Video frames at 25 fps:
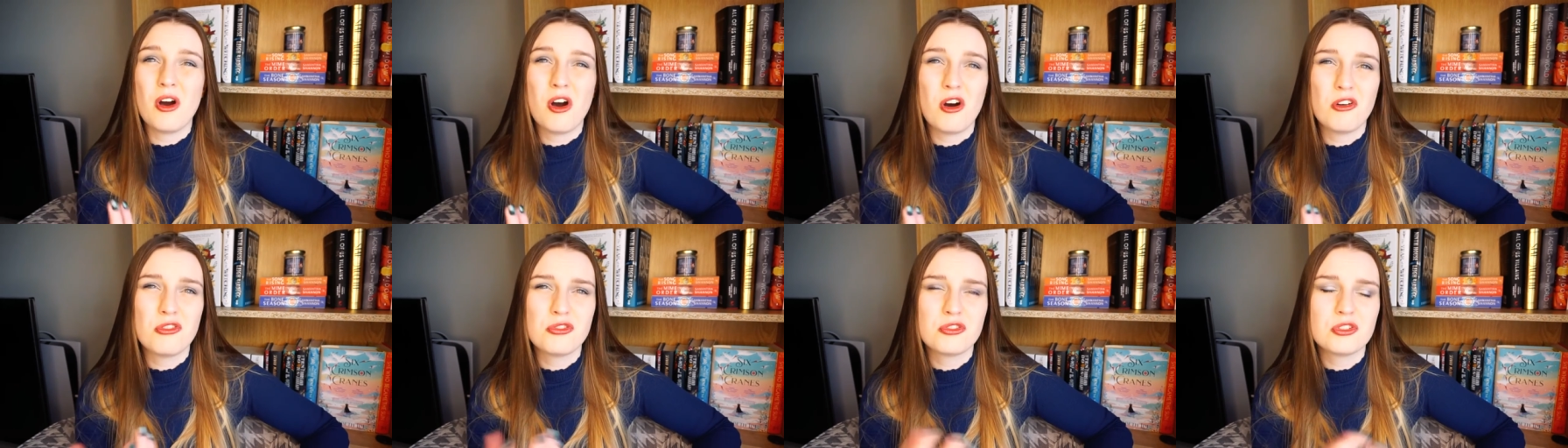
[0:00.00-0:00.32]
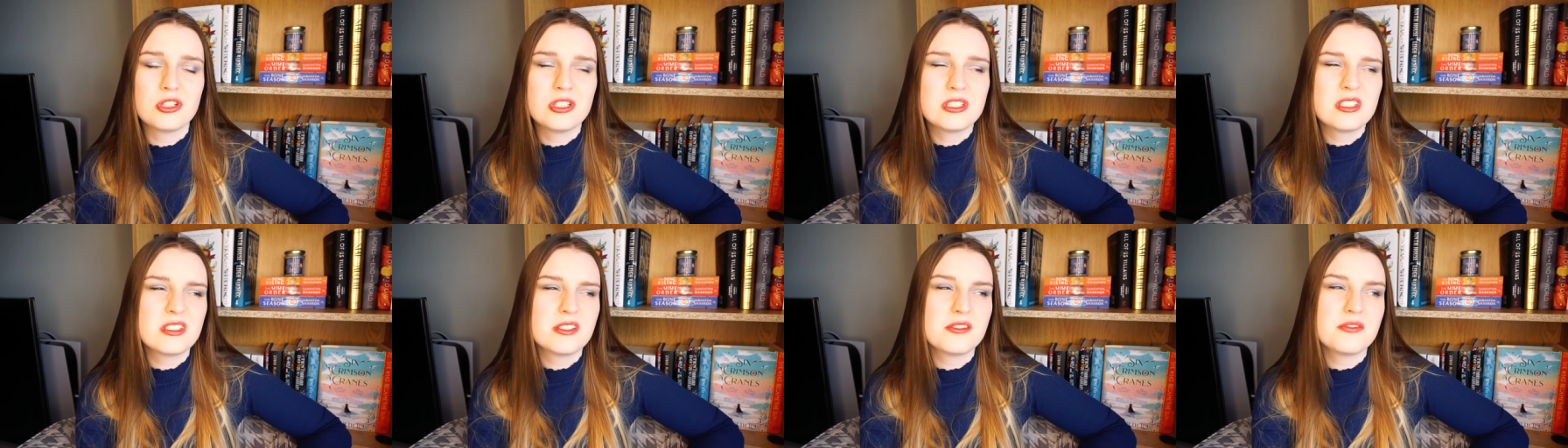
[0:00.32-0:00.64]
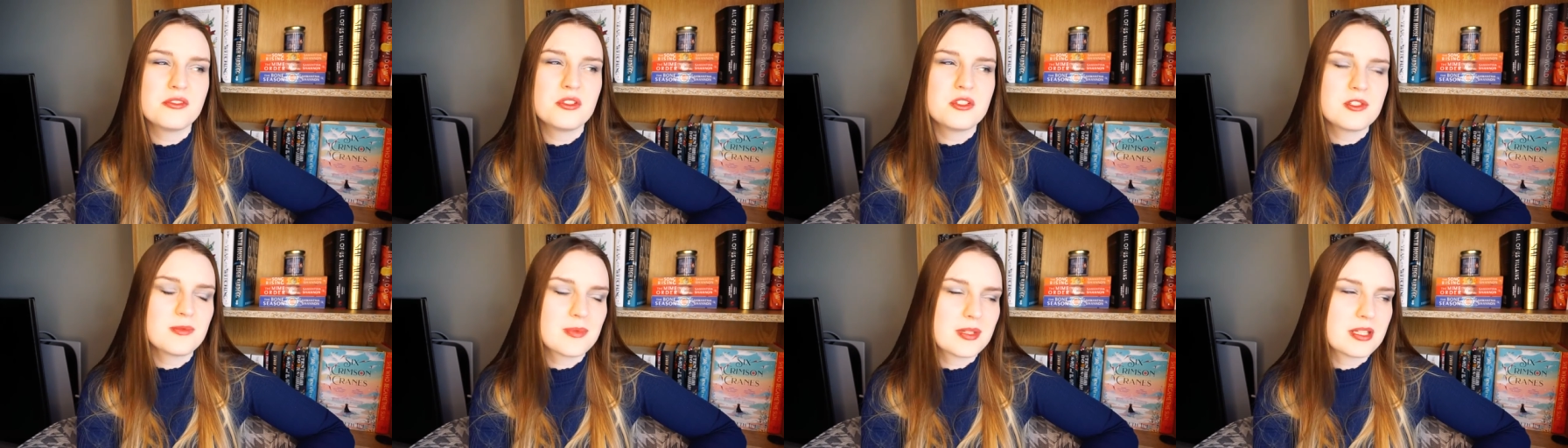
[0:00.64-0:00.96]
offer
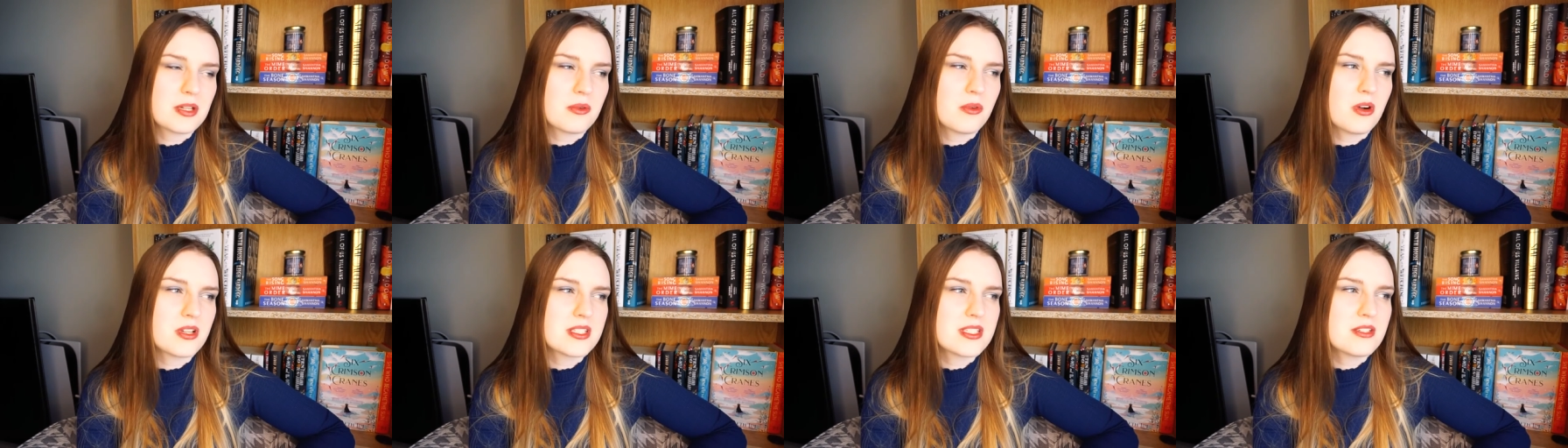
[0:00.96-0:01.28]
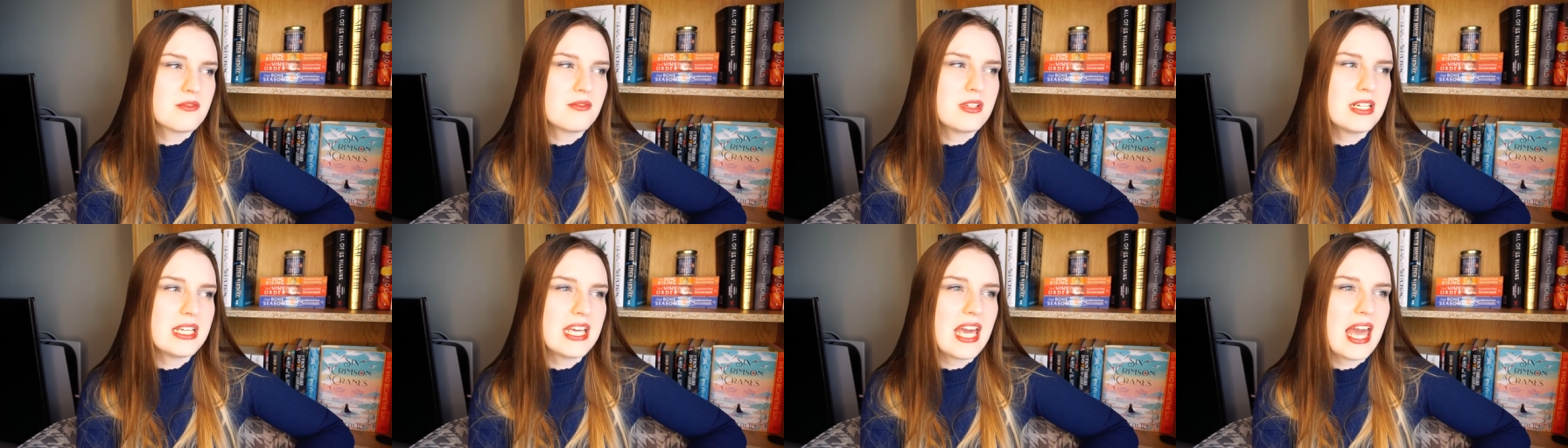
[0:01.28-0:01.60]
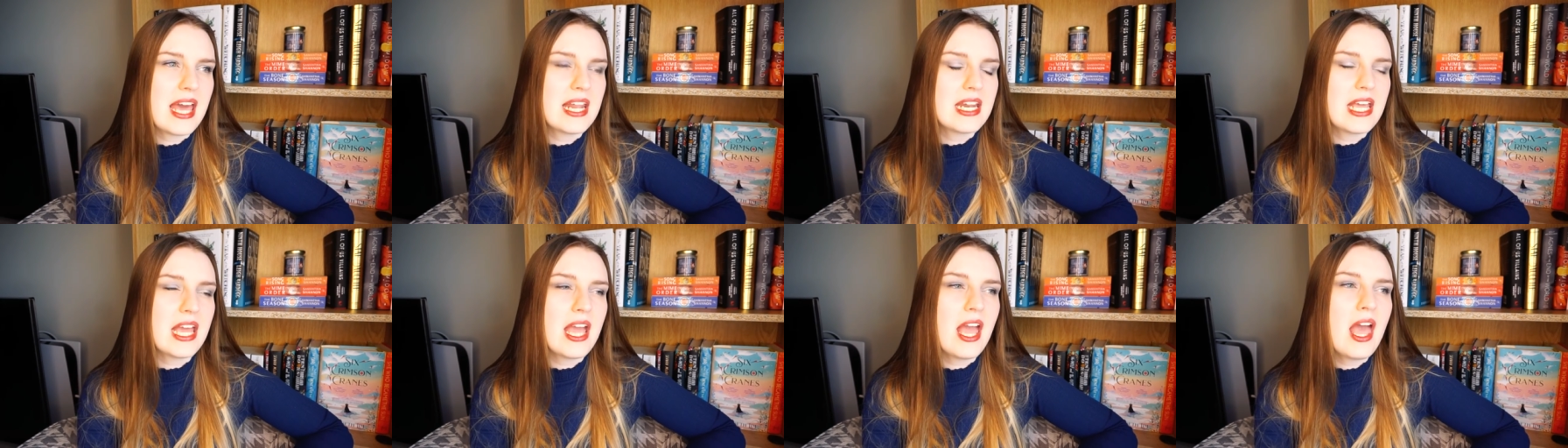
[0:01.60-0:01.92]
interviews, but there wasn't really
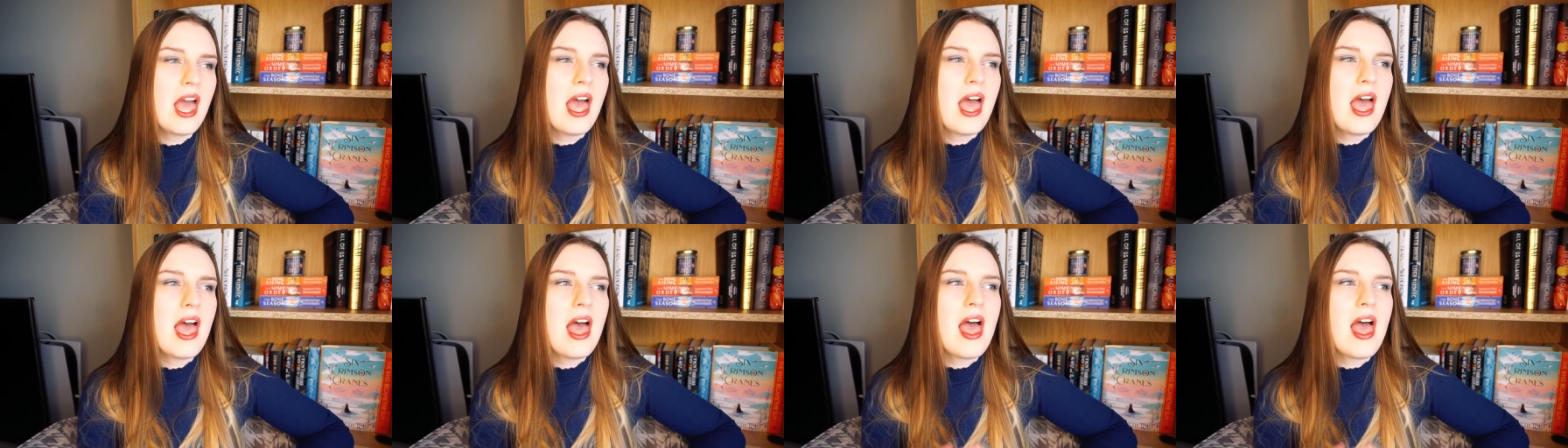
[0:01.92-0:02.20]
any.